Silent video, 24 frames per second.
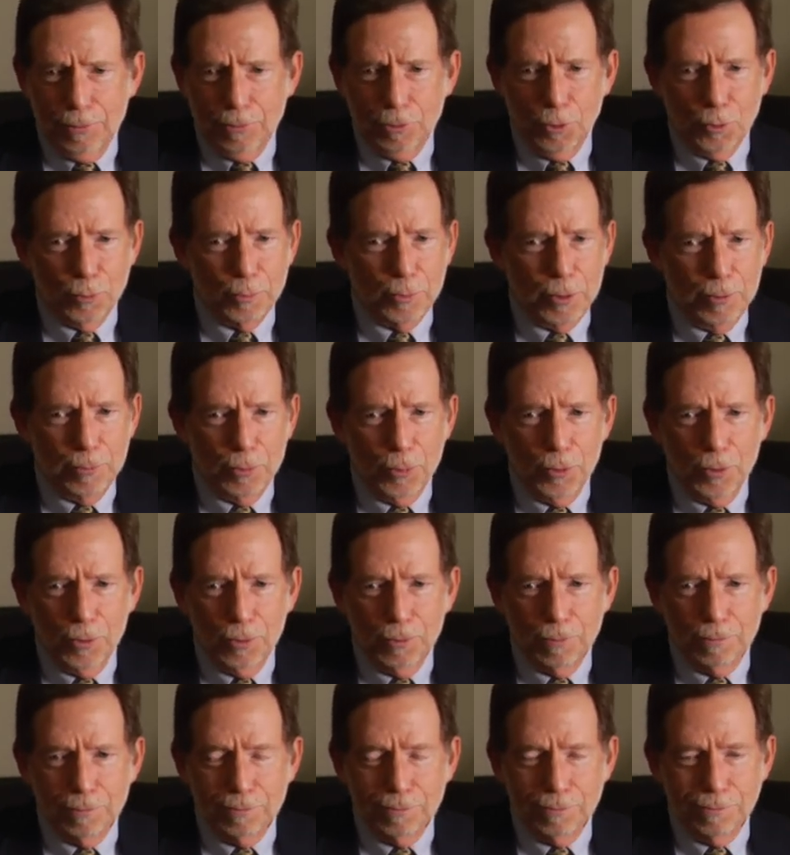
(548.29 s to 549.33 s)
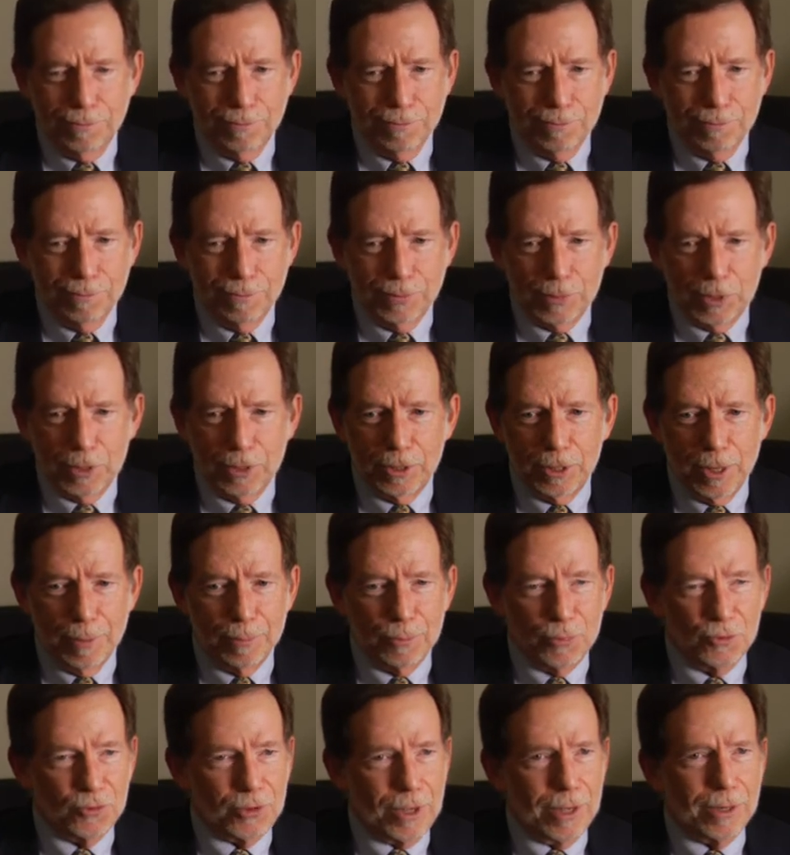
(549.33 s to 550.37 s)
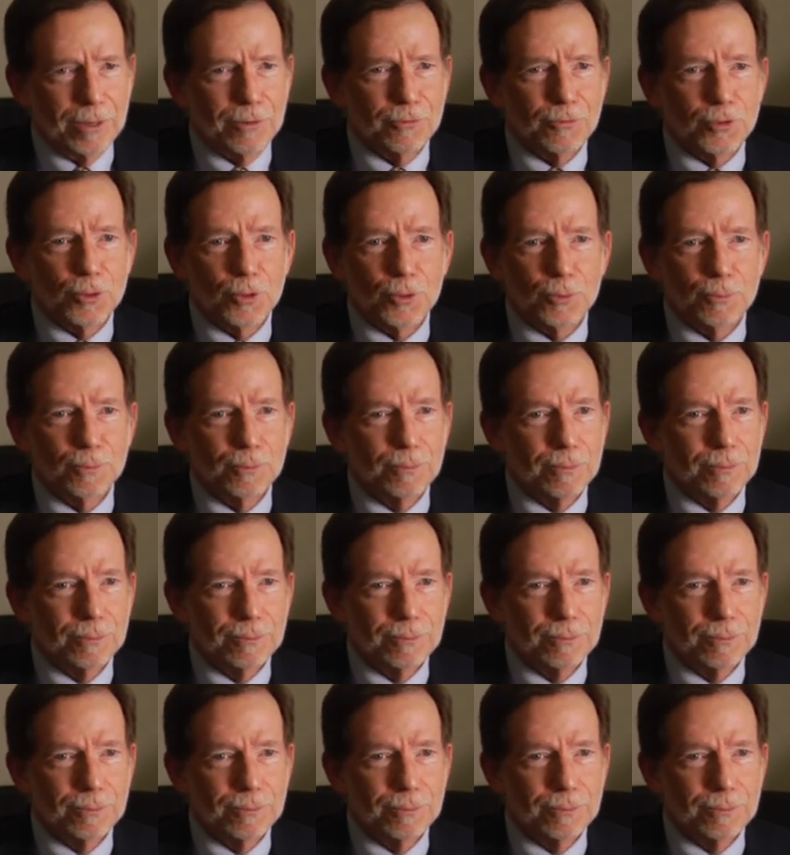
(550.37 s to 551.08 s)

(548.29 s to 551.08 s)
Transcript: don't people get upset if you